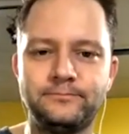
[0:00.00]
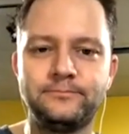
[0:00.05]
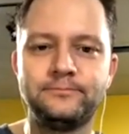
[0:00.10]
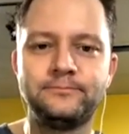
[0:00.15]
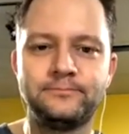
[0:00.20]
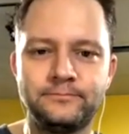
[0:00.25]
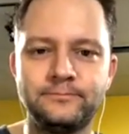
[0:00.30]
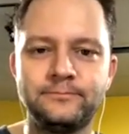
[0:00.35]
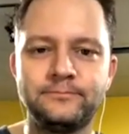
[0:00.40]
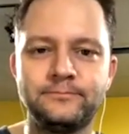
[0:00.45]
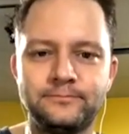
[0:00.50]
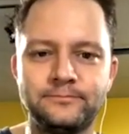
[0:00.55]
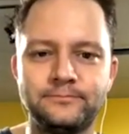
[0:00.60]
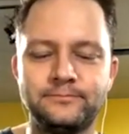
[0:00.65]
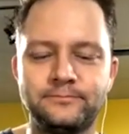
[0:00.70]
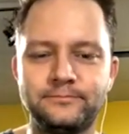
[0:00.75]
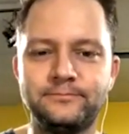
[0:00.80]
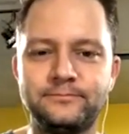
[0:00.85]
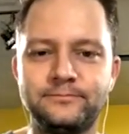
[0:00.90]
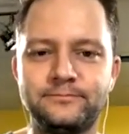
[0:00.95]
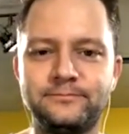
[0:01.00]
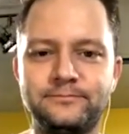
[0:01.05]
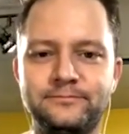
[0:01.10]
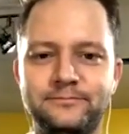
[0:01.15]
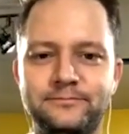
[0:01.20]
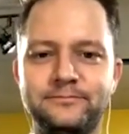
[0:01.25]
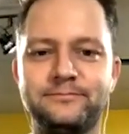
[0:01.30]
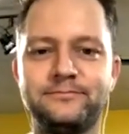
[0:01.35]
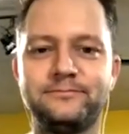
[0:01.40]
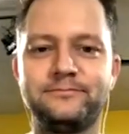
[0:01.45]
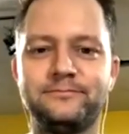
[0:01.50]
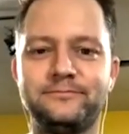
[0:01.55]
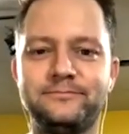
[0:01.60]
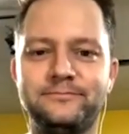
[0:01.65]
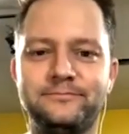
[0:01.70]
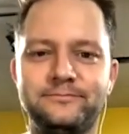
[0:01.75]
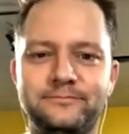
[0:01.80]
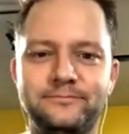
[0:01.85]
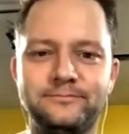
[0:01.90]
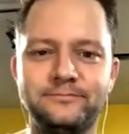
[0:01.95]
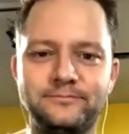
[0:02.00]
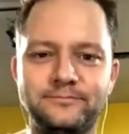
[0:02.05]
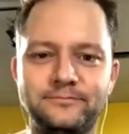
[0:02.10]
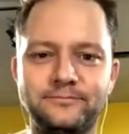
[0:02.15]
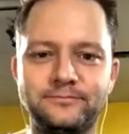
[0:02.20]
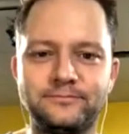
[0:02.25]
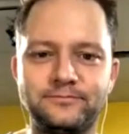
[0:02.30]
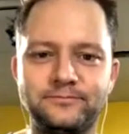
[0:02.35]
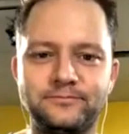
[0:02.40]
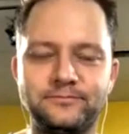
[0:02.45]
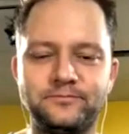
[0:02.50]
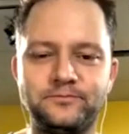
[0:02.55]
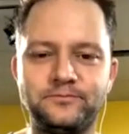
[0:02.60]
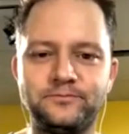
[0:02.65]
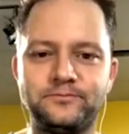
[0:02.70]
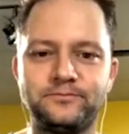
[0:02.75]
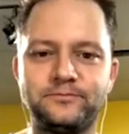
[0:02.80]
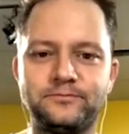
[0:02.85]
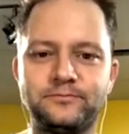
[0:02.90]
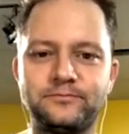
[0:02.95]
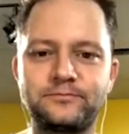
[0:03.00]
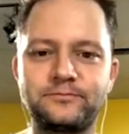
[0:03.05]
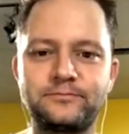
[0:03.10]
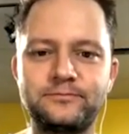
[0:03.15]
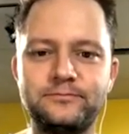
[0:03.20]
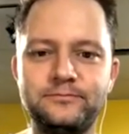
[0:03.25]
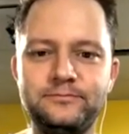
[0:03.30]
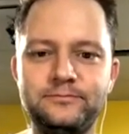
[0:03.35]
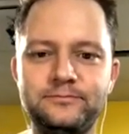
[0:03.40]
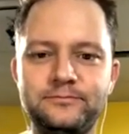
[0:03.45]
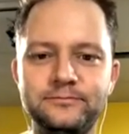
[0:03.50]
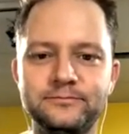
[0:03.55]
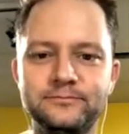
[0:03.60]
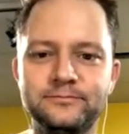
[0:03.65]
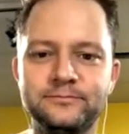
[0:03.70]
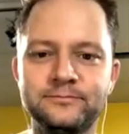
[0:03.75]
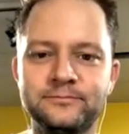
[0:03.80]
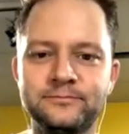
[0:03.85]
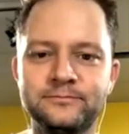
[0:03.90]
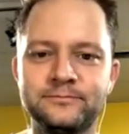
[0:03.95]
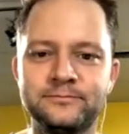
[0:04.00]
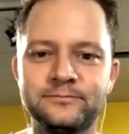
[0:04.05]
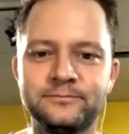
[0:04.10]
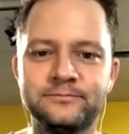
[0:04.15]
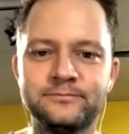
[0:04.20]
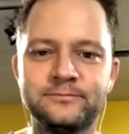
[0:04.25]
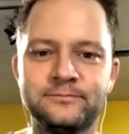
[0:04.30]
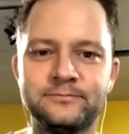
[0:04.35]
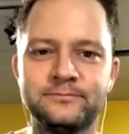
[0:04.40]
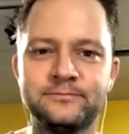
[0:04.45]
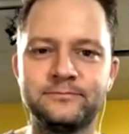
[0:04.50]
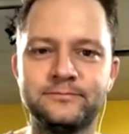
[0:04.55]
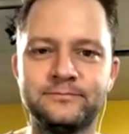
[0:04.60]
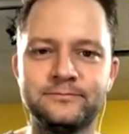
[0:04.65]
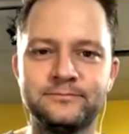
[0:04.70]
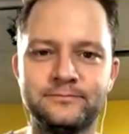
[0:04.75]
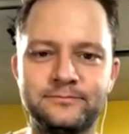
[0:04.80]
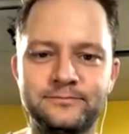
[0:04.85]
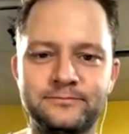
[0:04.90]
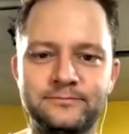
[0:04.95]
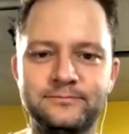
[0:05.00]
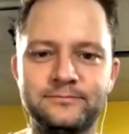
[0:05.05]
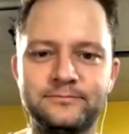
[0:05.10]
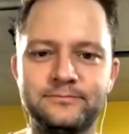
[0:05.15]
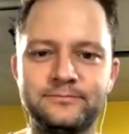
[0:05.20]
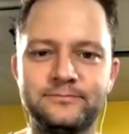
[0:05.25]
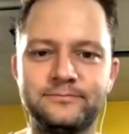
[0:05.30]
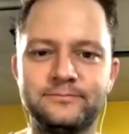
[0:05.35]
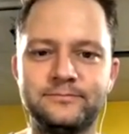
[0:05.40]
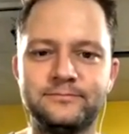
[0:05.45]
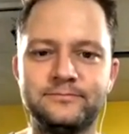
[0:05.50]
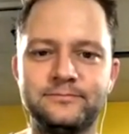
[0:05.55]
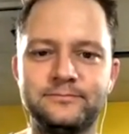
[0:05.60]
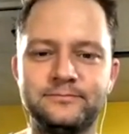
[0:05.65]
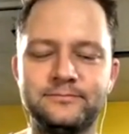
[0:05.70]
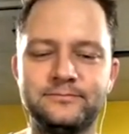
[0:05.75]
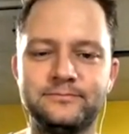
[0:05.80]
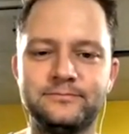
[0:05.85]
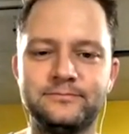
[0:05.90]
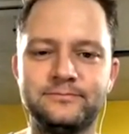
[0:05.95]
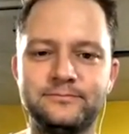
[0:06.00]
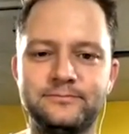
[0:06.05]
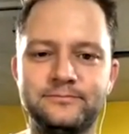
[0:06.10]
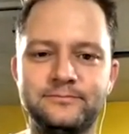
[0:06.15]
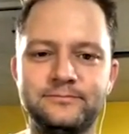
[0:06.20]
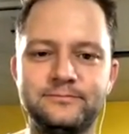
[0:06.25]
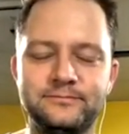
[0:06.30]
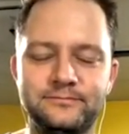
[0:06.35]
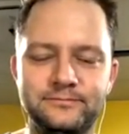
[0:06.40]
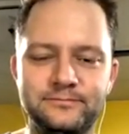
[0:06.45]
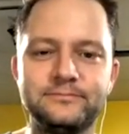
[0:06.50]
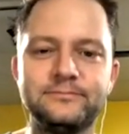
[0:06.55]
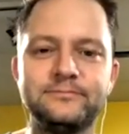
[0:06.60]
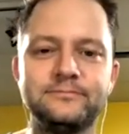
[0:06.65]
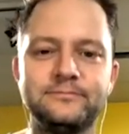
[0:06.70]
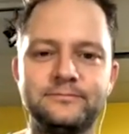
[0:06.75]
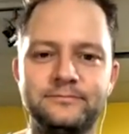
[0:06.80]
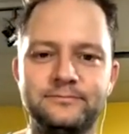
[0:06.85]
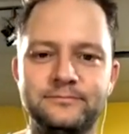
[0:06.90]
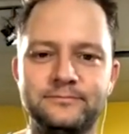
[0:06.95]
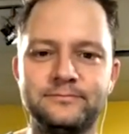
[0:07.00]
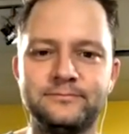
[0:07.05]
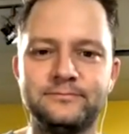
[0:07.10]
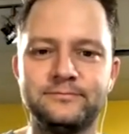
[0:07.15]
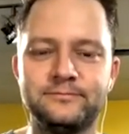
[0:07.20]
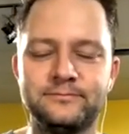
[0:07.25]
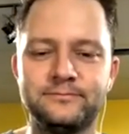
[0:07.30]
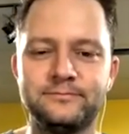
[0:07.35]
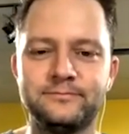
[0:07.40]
No words are spoken by the person on screen.